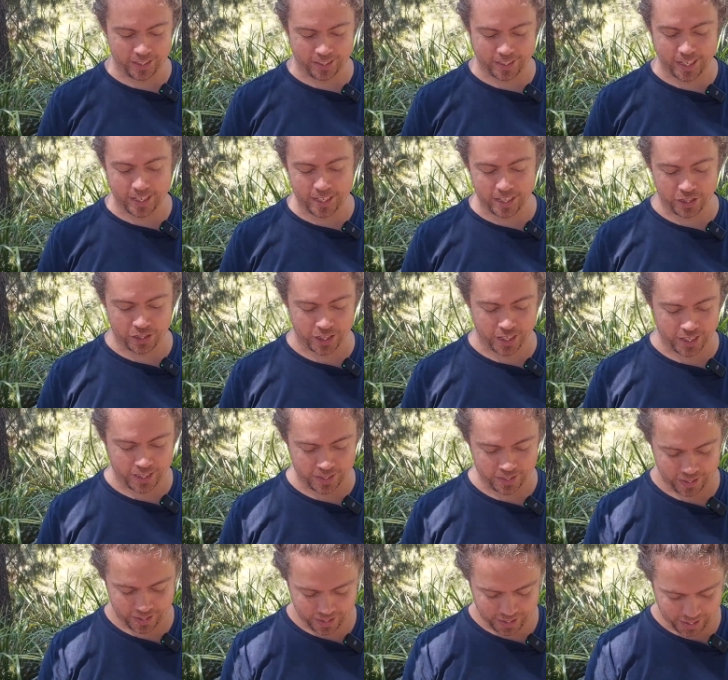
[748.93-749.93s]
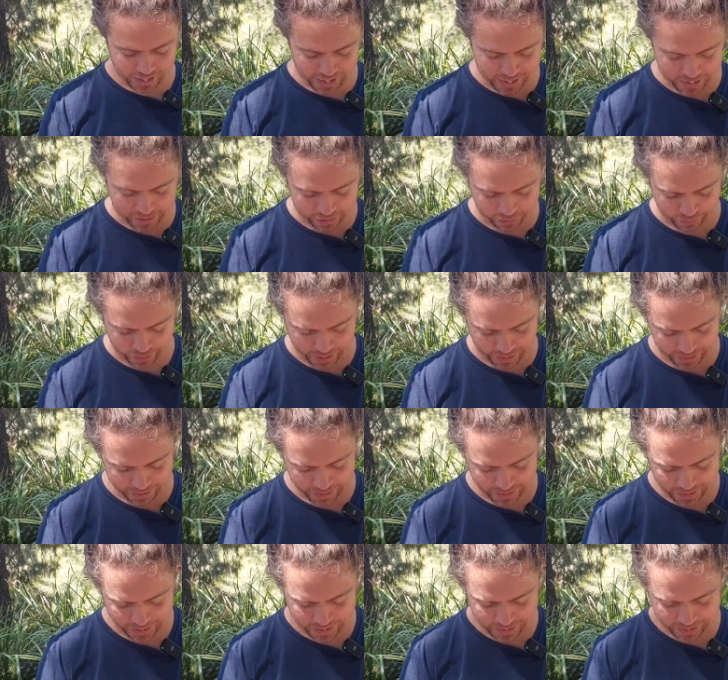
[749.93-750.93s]
TDG Easter
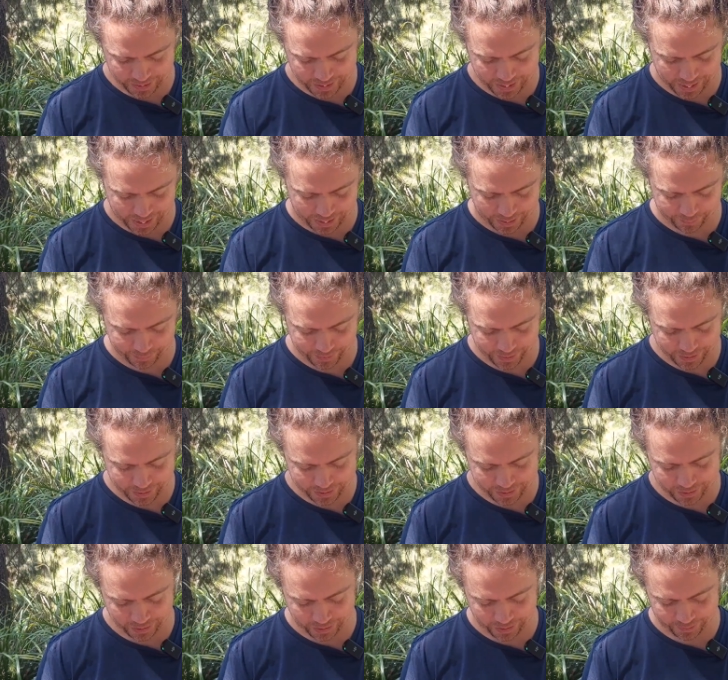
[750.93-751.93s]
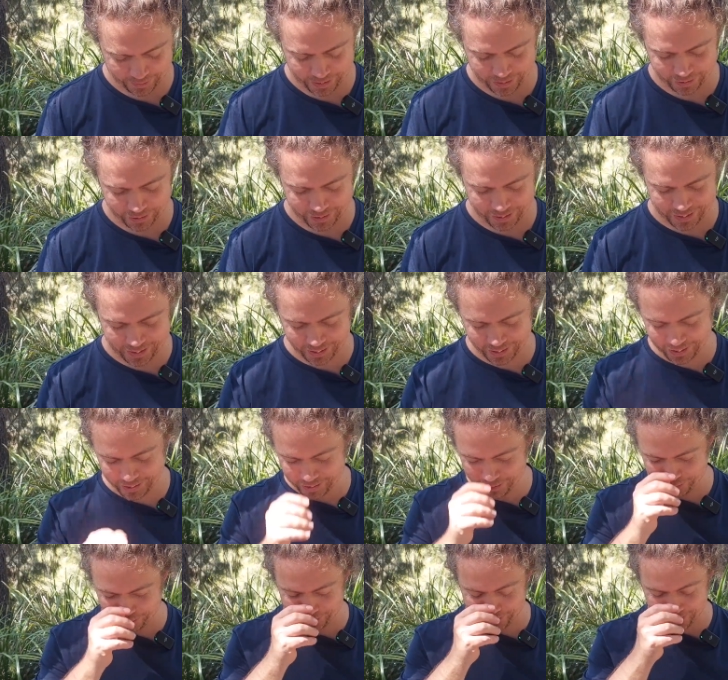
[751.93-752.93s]
egg game. So I'm going
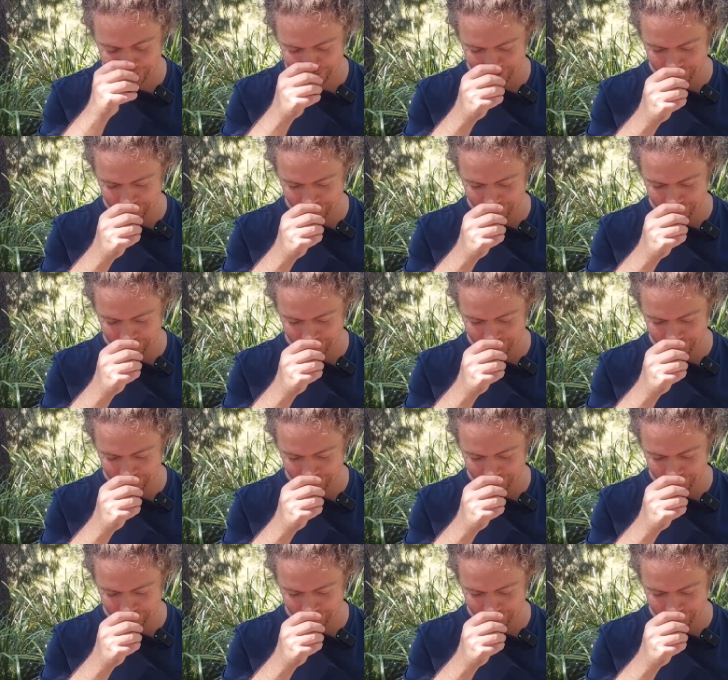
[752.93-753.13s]
to flick